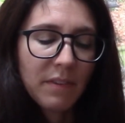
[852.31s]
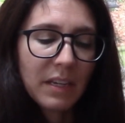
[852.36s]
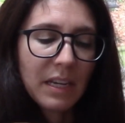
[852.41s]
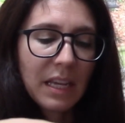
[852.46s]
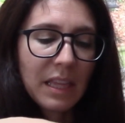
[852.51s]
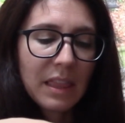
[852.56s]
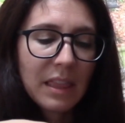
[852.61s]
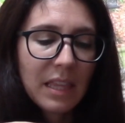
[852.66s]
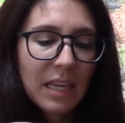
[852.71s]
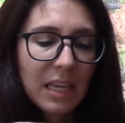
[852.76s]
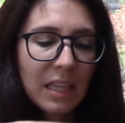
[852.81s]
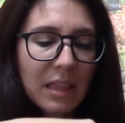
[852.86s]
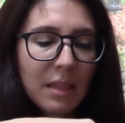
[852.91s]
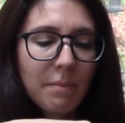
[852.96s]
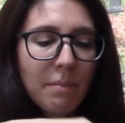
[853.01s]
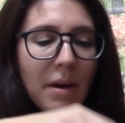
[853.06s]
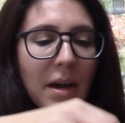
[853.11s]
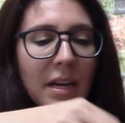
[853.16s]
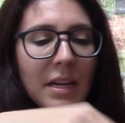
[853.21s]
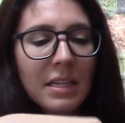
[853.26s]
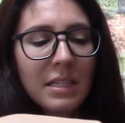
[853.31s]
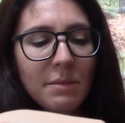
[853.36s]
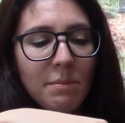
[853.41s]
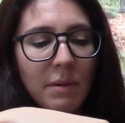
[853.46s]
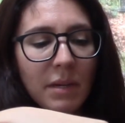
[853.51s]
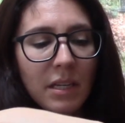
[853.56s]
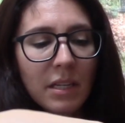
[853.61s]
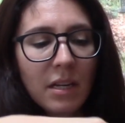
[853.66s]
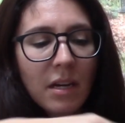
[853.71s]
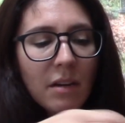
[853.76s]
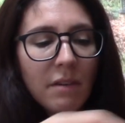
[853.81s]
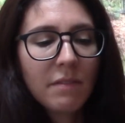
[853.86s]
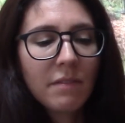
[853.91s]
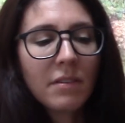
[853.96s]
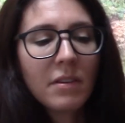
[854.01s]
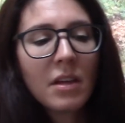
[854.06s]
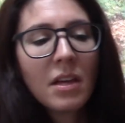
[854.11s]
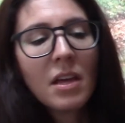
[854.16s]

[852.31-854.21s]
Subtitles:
and I think the body's big enough,